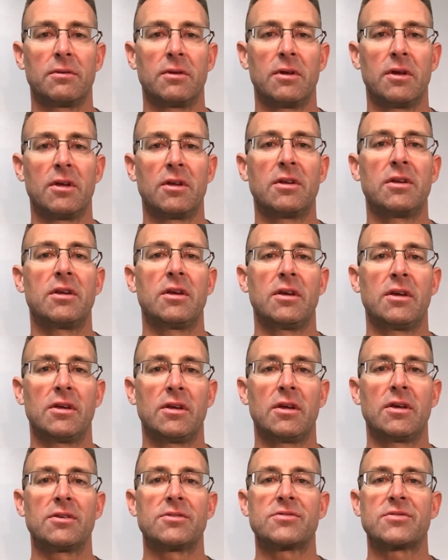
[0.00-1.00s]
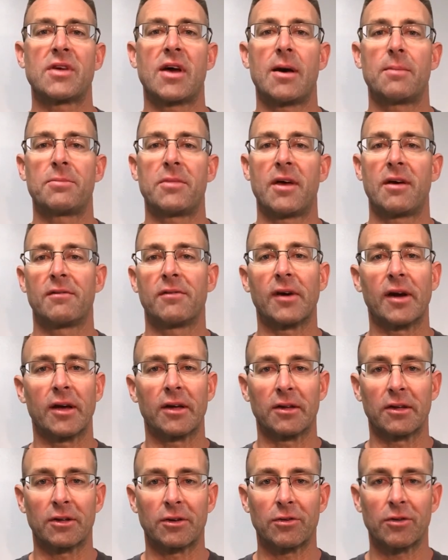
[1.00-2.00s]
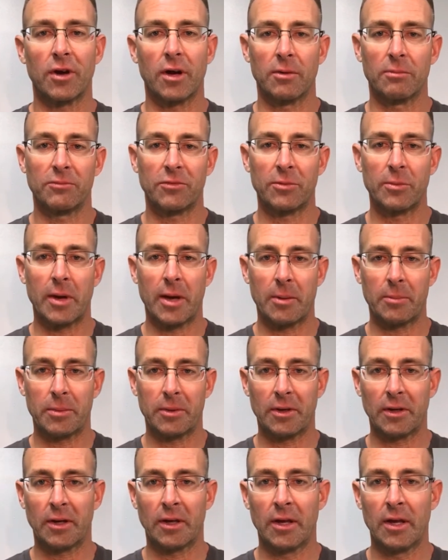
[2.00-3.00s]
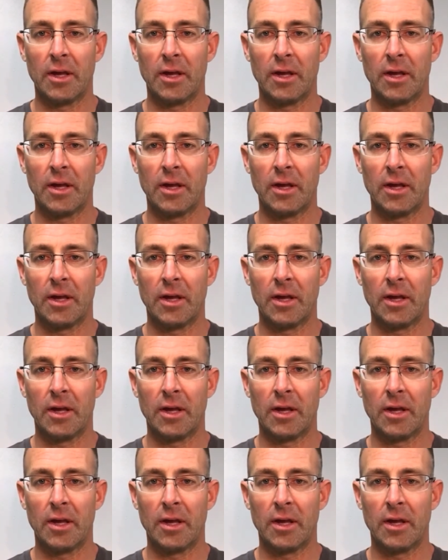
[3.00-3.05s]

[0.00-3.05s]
indeed stop that violent crime from happening.